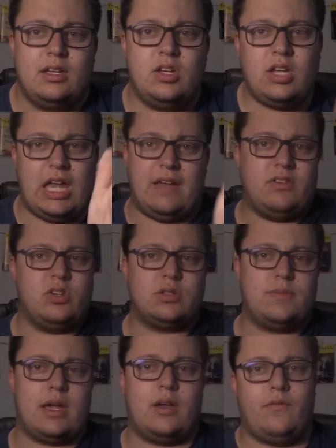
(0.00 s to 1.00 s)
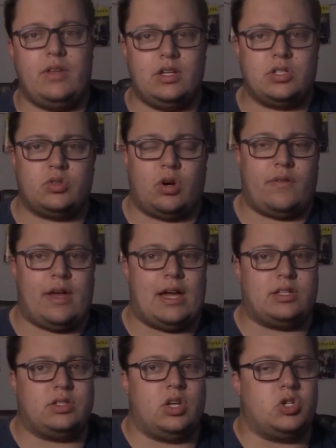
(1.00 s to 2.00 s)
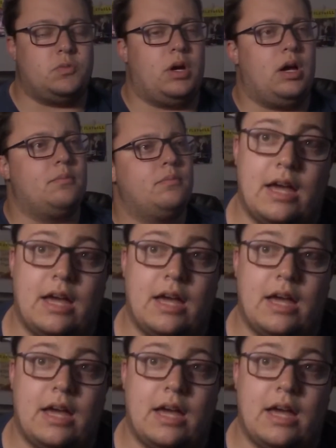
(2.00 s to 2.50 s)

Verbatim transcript: You can even use Mega Venusaur if it has Sludge Bomb.